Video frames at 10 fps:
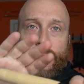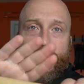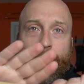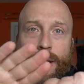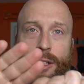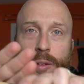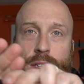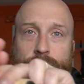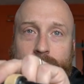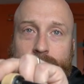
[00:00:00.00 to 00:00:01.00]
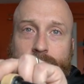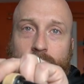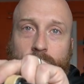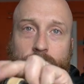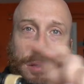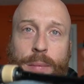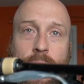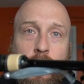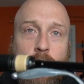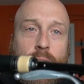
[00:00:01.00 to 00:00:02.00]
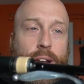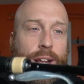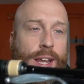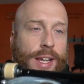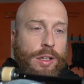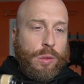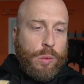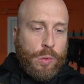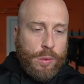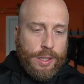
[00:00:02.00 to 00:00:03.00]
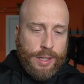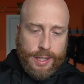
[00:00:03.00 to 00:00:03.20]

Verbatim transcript: and you can see it's got like the monocoque handle on it.